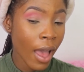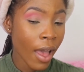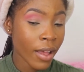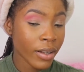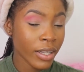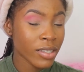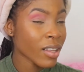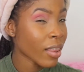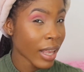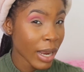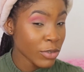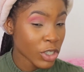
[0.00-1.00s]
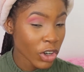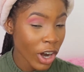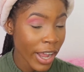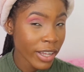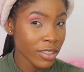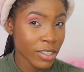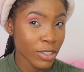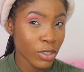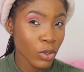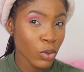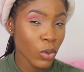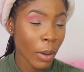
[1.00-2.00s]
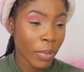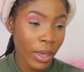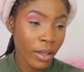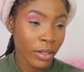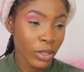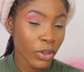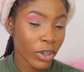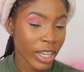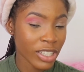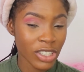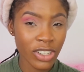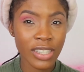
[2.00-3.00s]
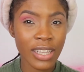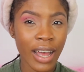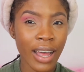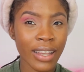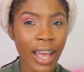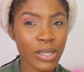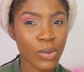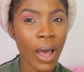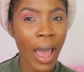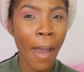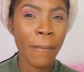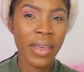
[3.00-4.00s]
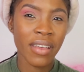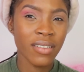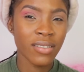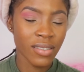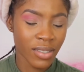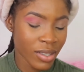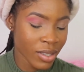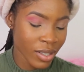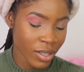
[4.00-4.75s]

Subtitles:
And it's not that I'm trying to do a pink look. It's just that that's what happens.